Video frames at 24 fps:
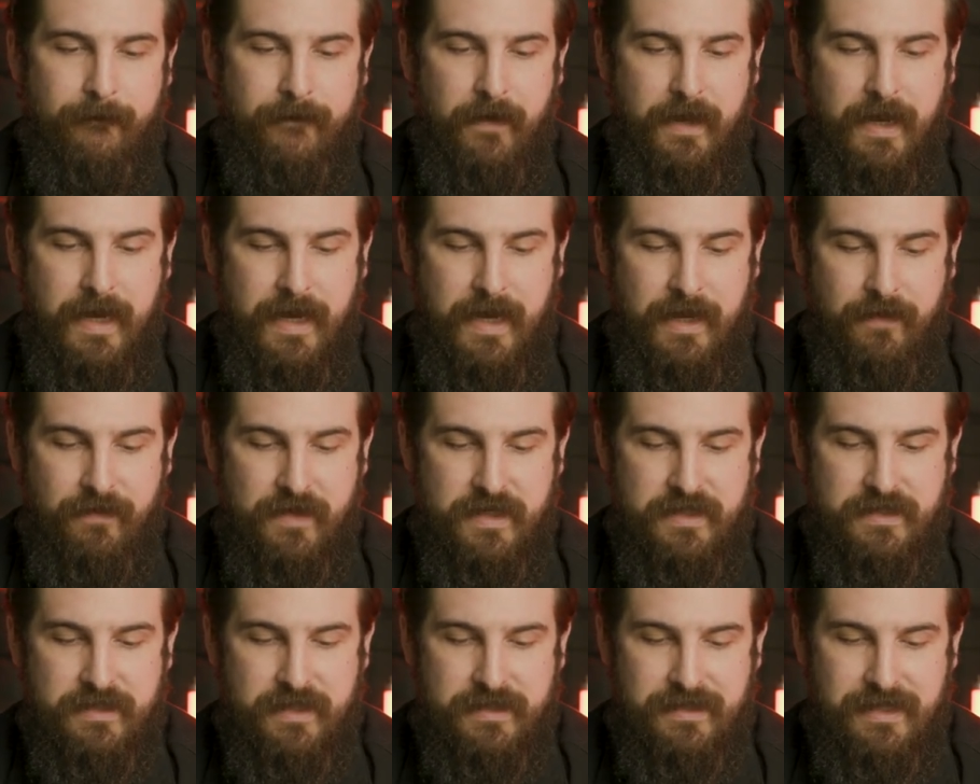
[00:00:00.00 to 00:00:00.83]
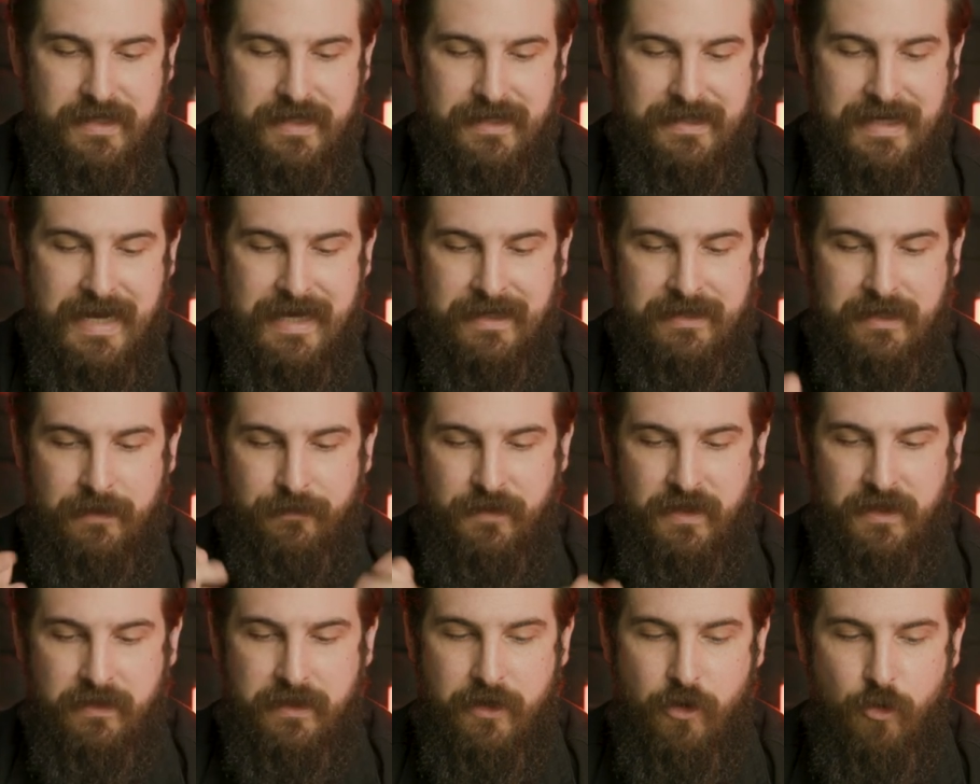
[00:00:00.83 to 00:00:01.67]
And this does the exact same
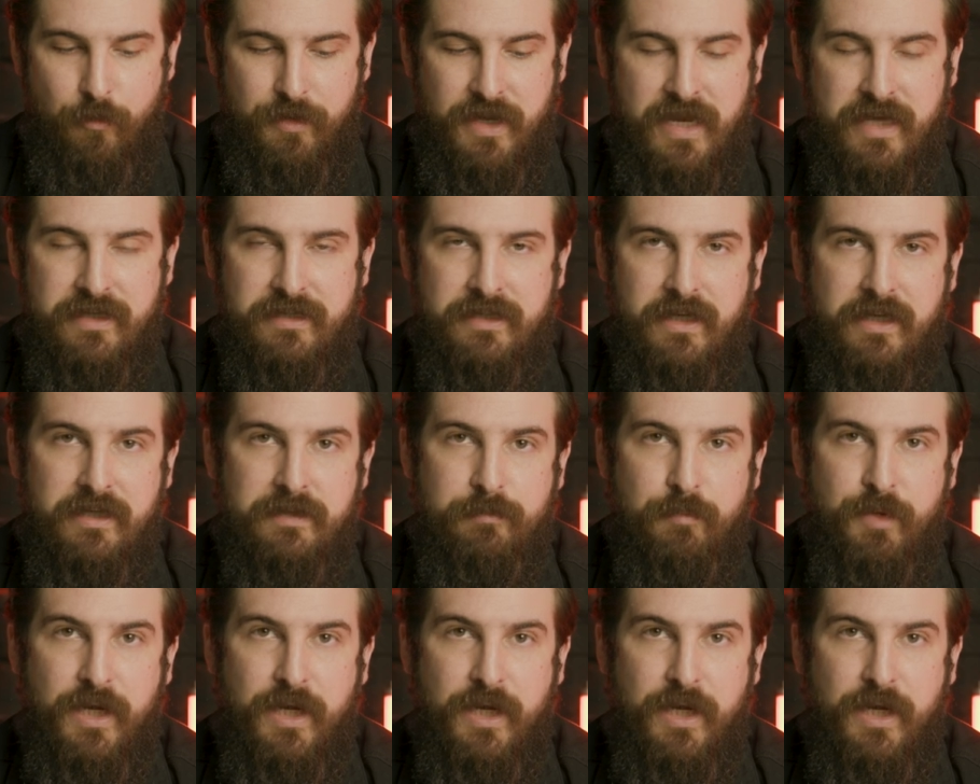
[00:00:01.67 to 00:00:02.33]
thing that OBS does,